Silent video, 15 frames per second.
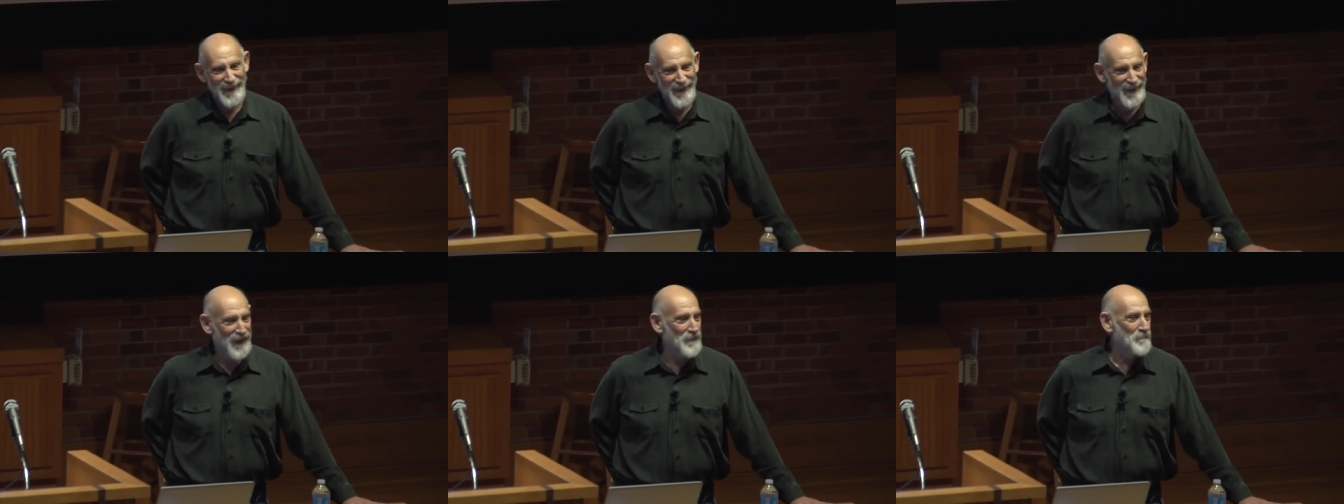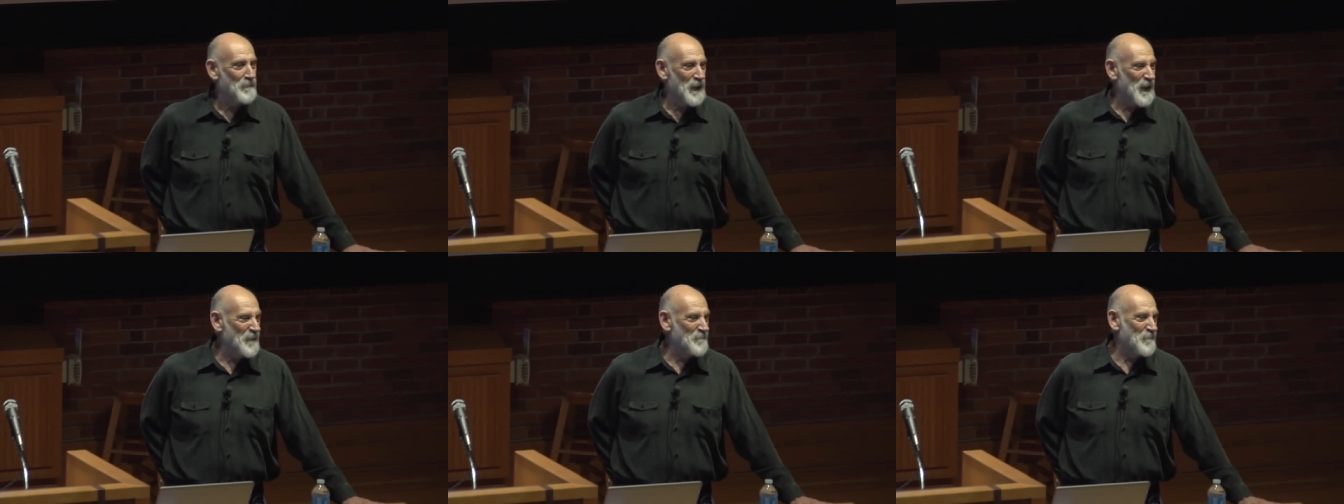You didn't,
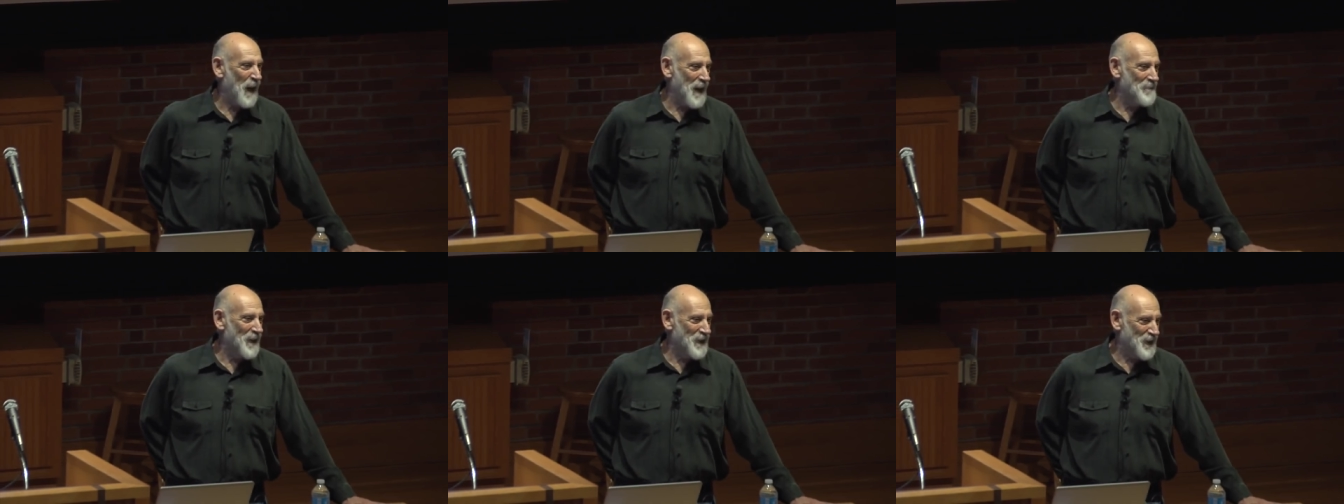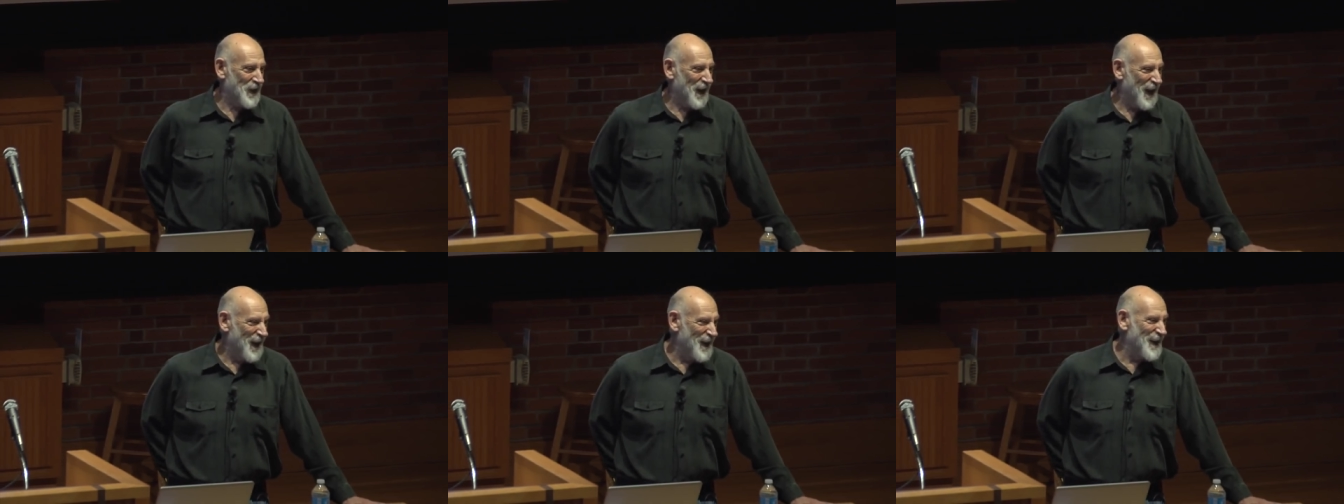you didn't pay much to
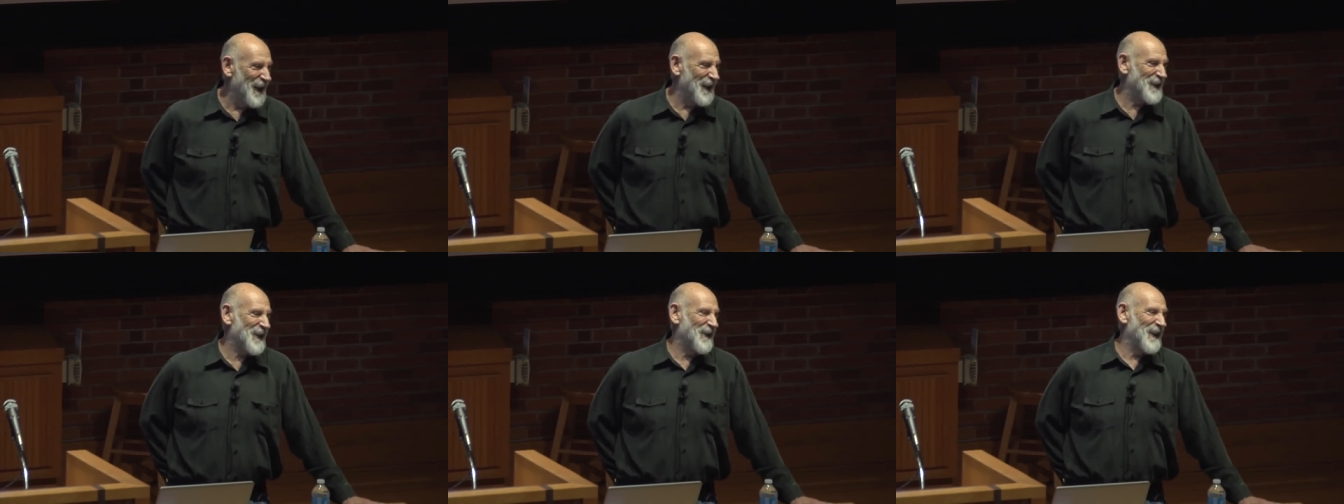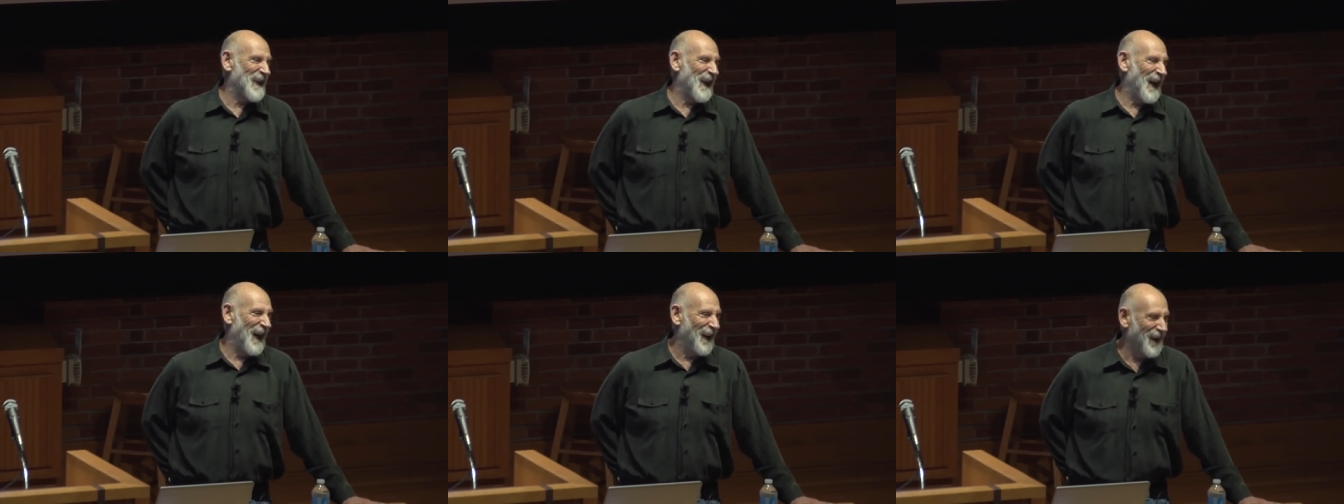get in here, so what
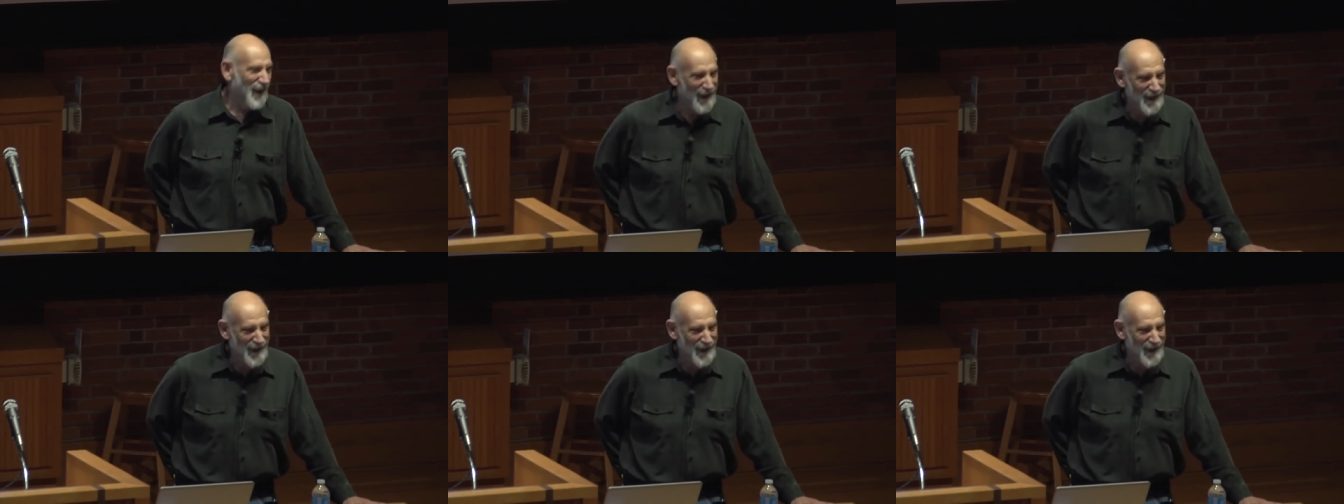the hell?